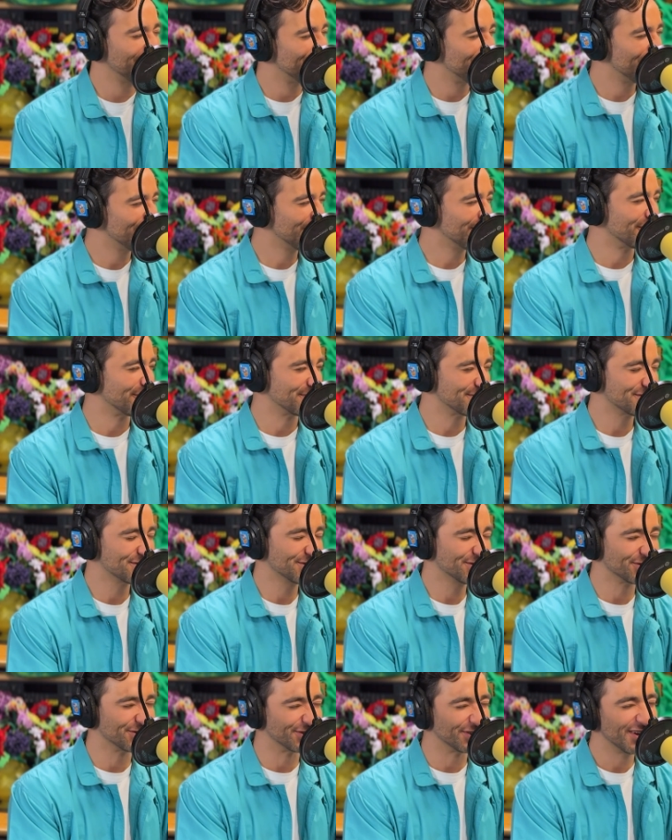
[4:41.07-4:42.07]
Europe
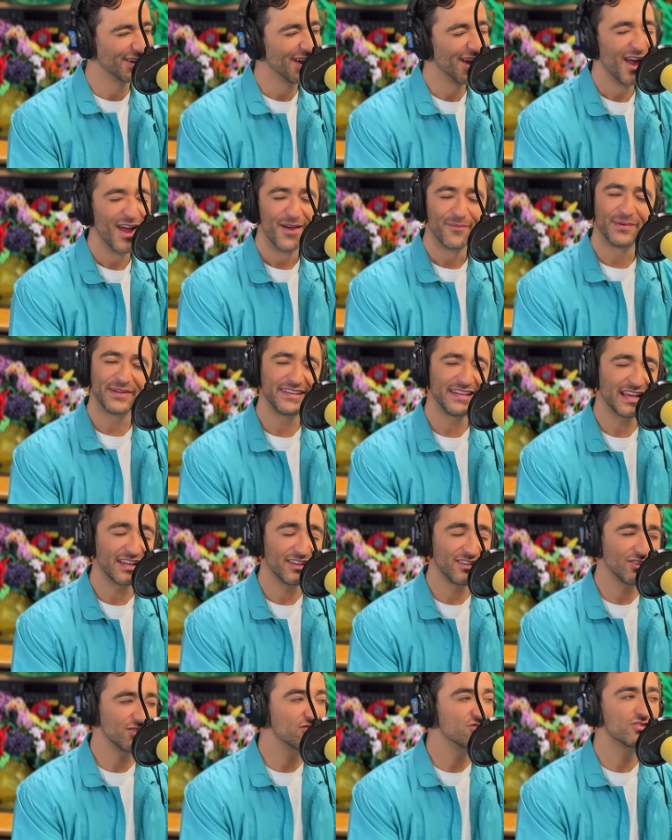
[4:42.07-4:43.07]
too. But yeah,
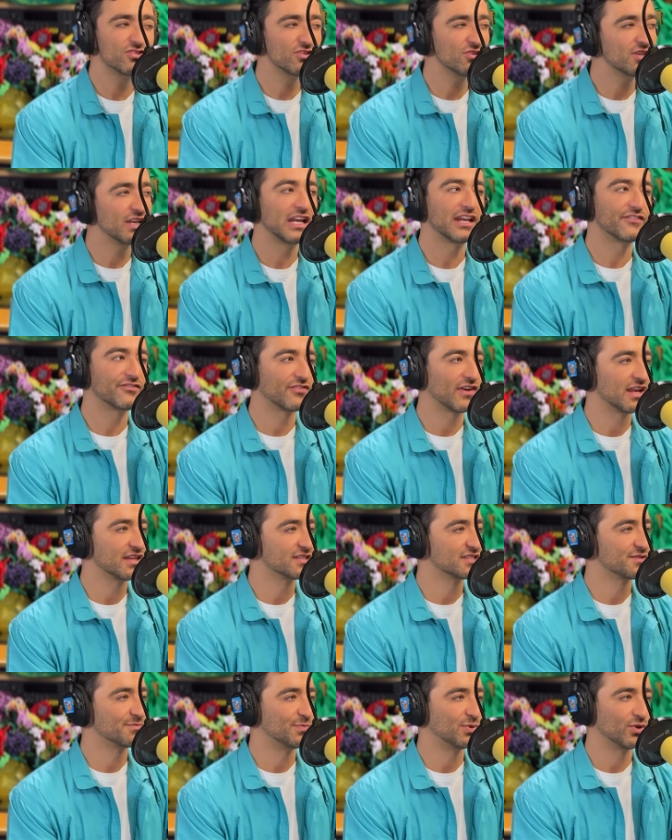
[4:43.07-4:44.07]
you do need
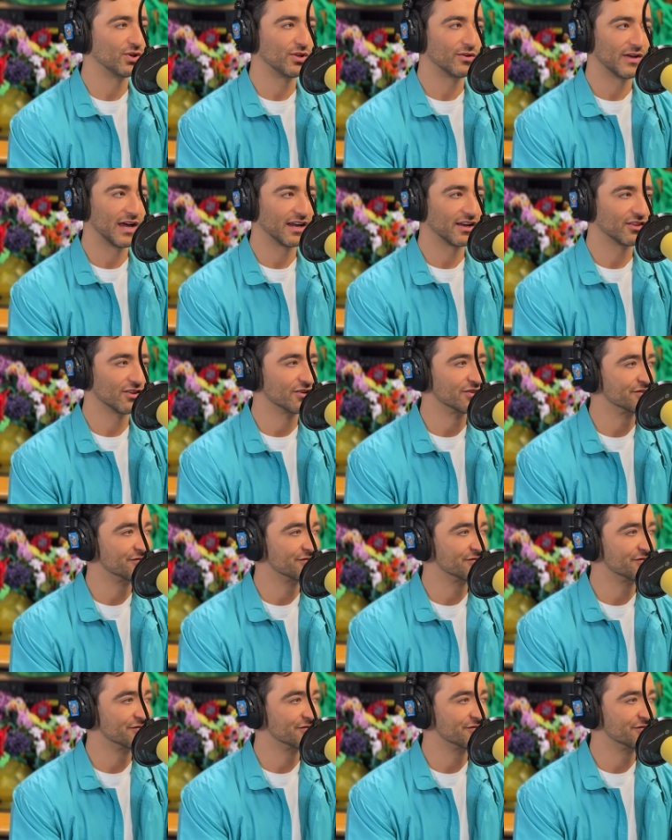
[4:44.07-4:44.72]
friends to pull you out of those